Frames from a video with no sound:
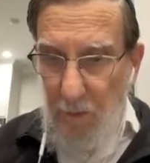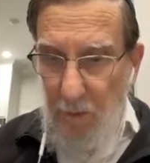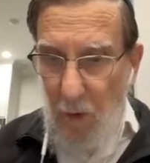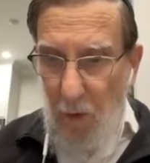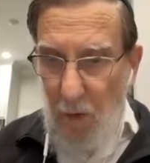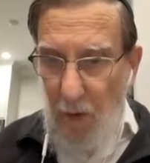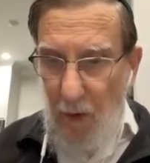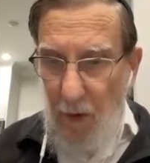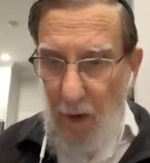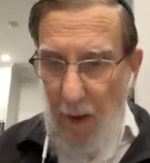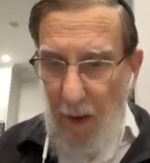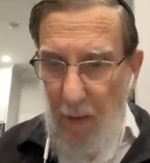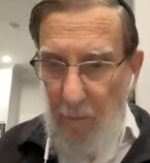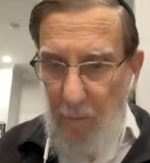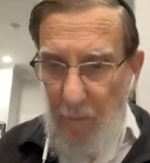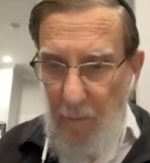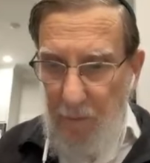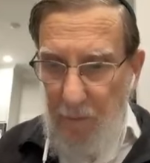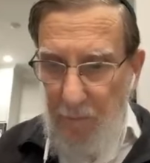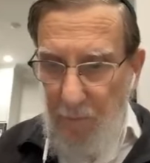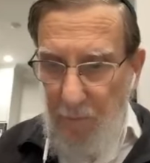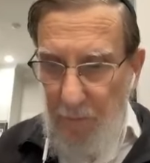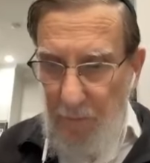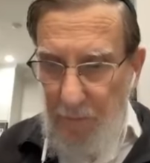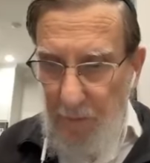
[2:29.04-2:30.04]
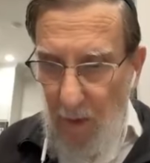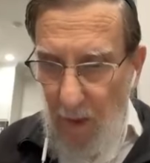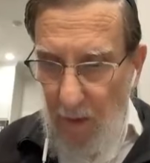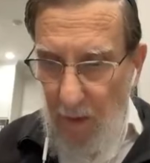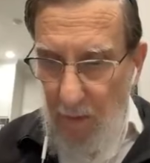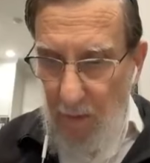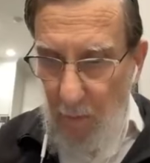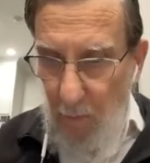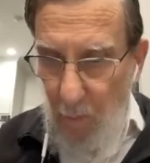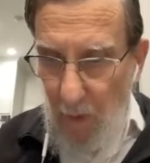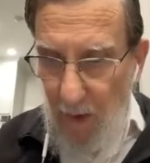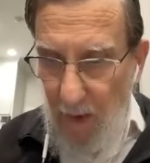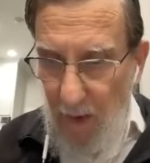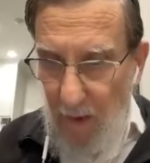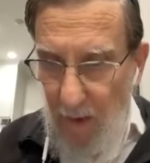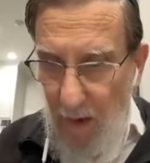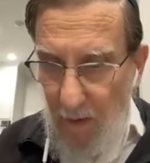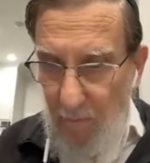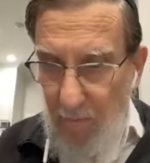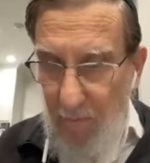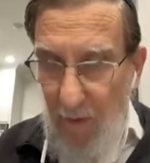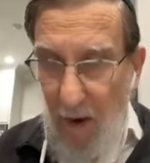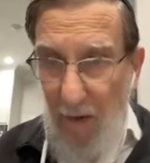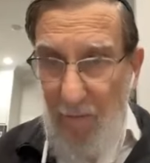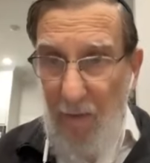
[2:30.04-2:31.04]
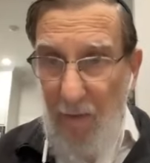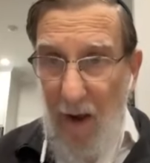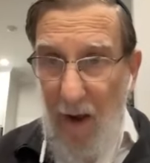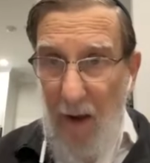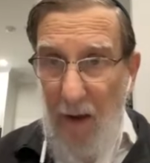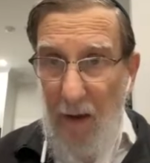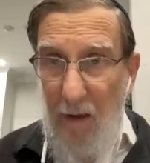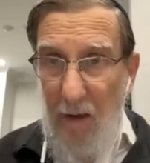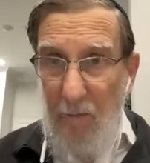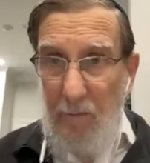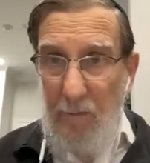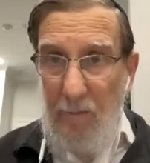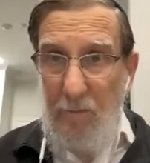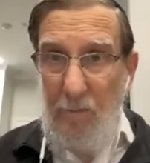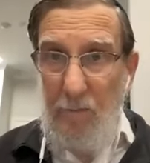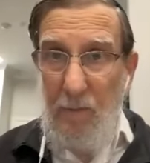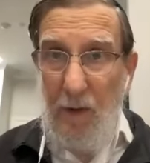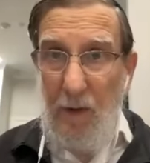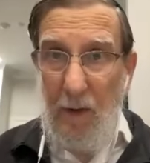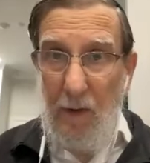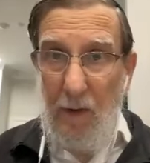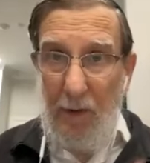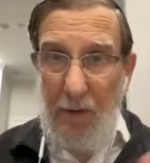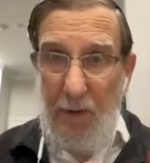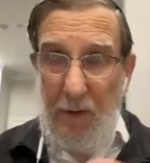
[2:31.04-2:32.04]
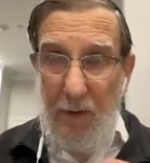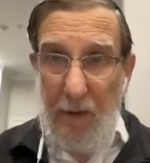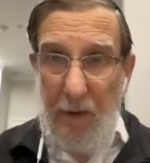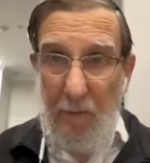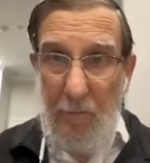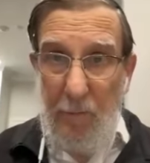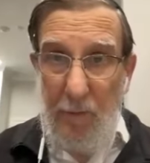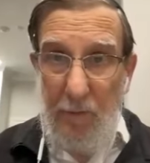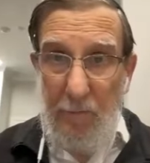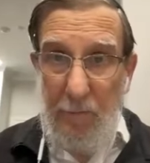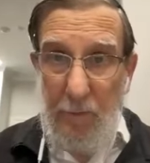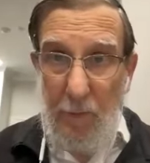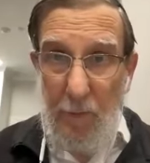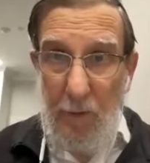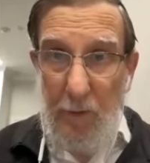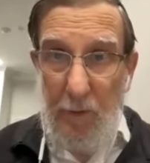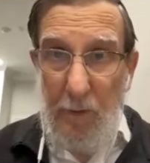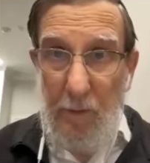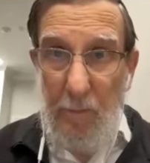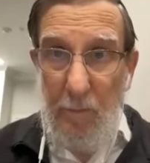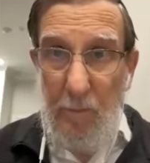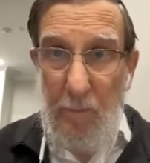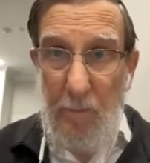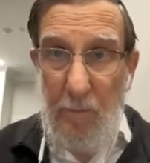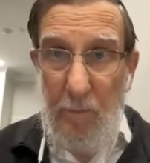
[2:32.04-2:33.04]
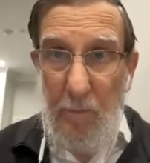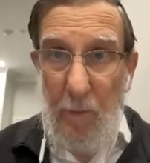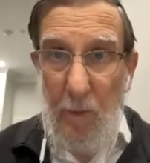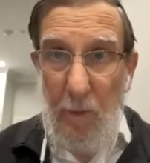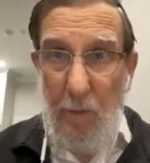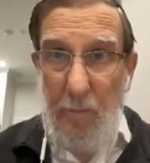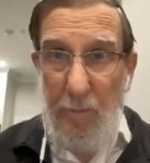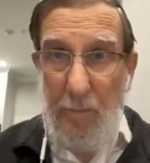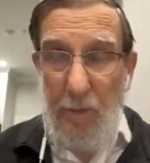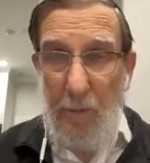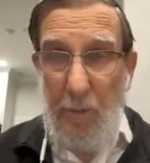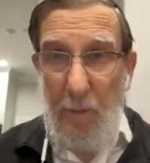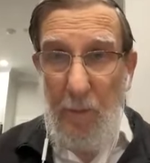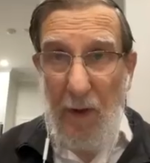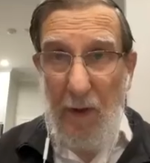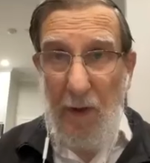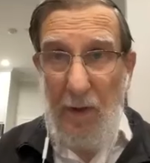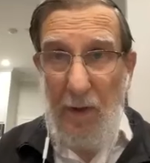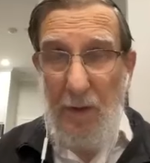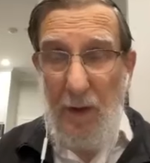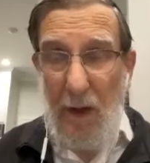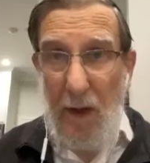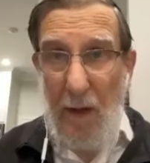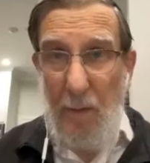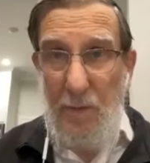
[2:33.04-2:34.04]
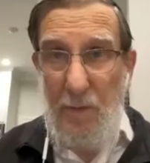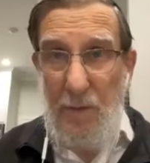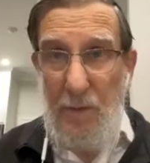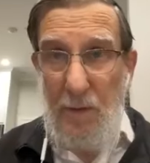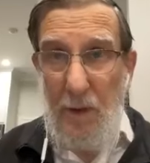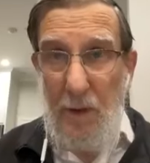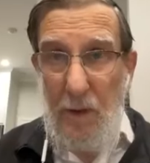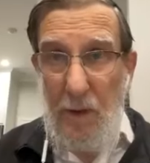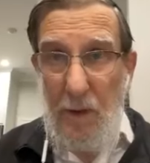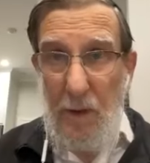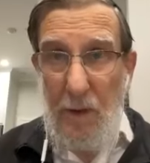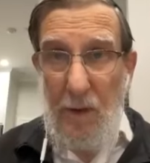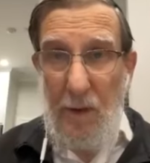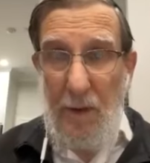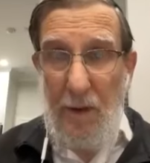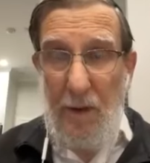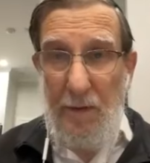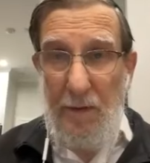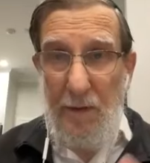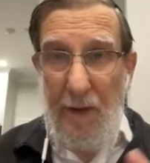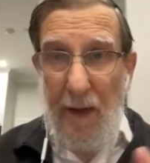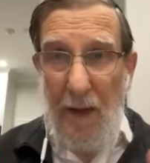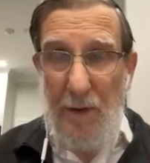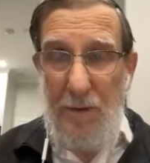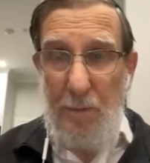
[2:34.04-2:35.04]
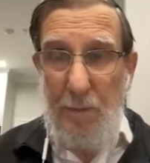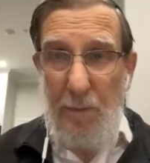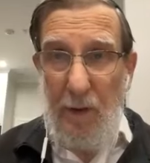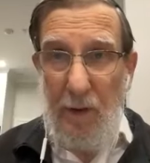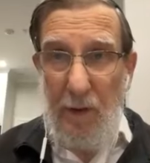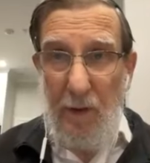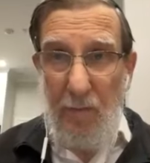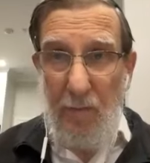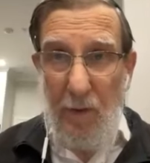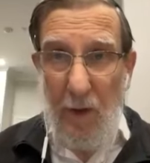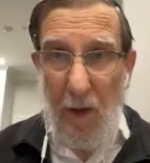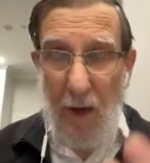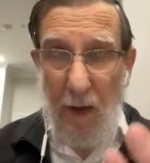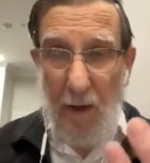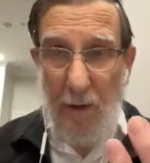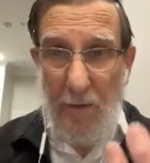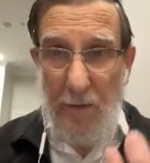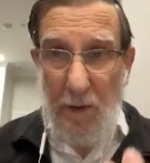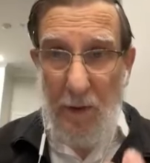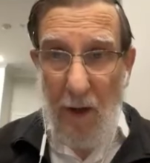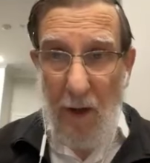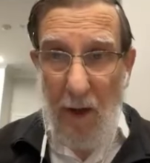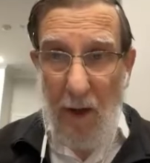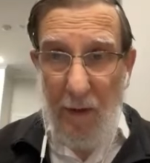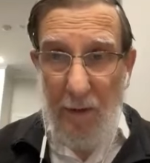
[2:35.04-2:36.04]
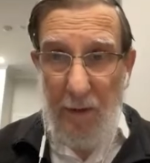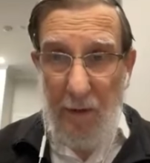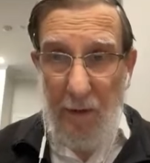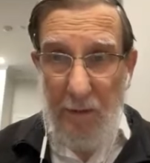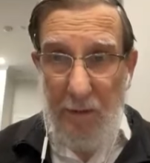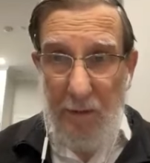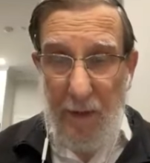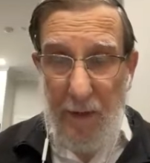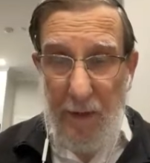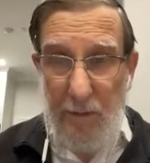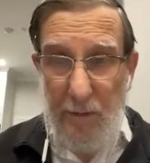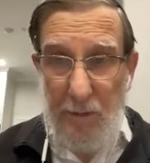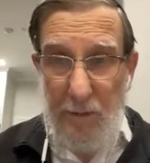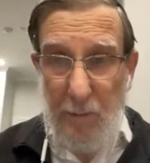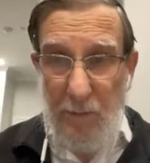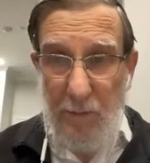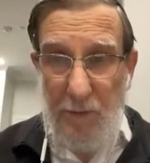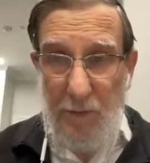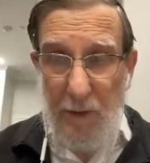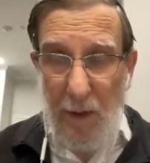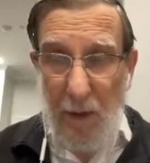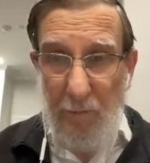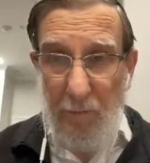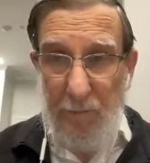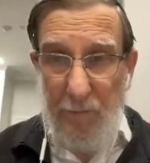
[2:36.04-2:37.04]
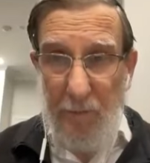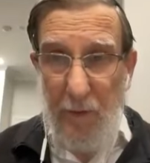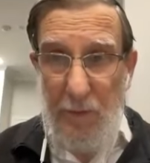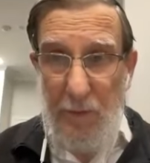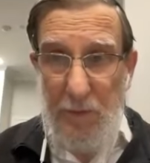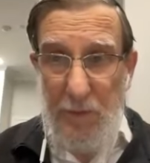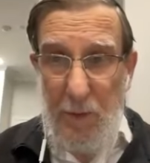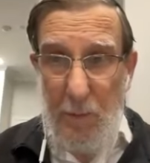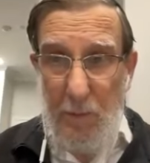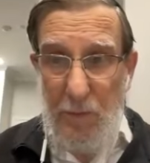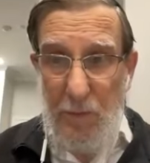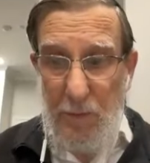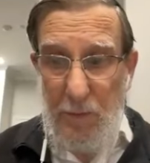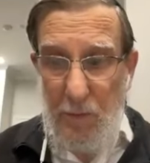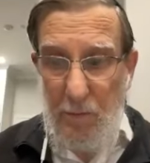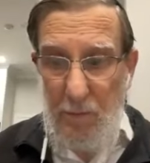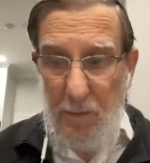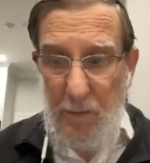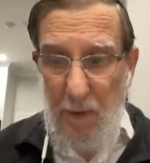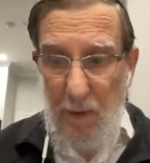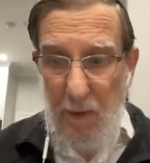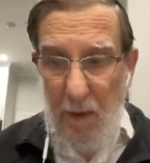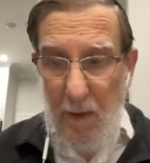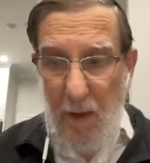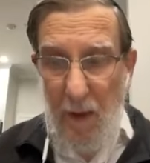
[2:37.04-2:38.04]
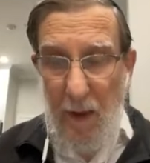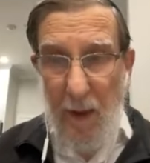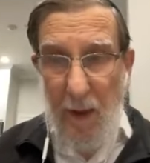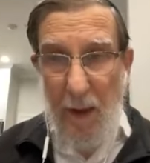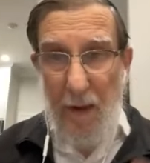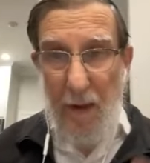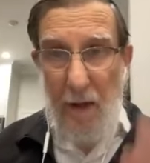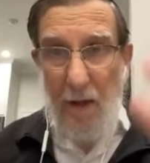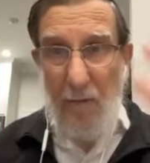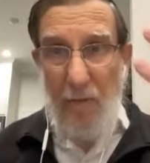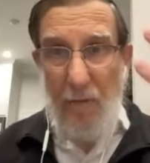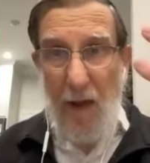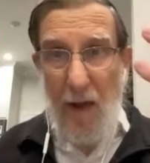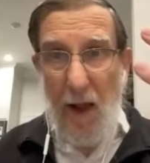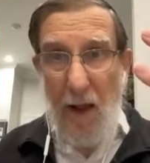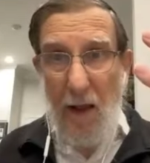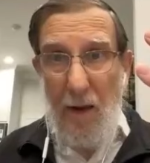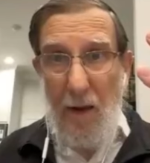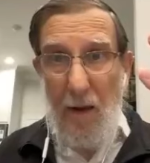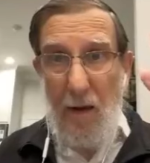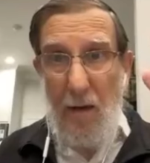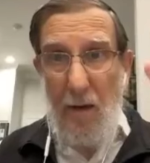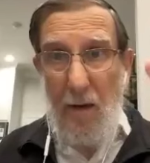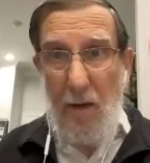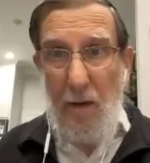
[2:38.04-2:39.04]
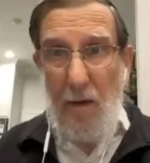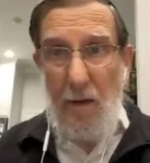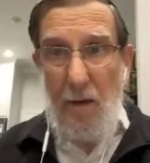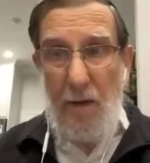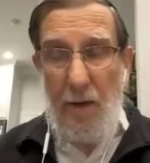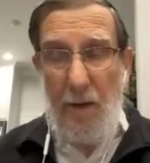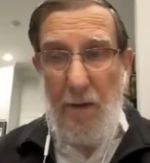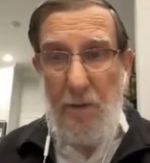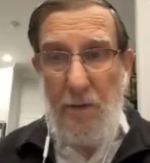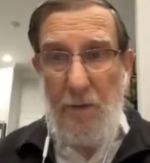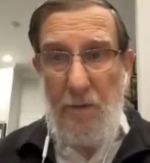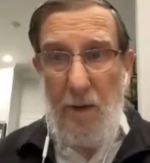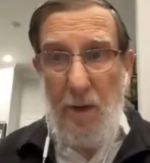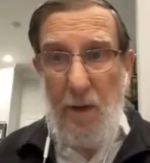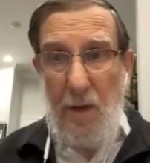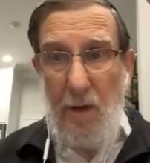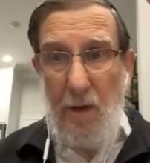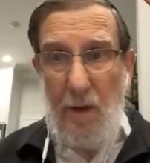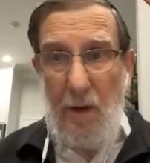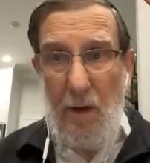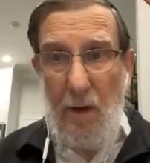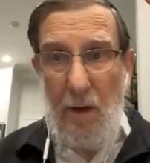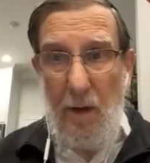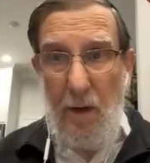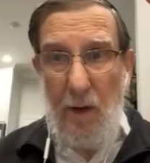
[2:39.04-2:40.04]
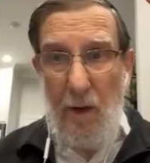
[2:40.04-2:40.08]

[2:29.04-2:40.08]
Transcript: Torah and mitzvahs are the way of Havaya. Elohim, we've learned over many times, is the aspect of God as God contains himself in the Tzimtzum. And Havaya is the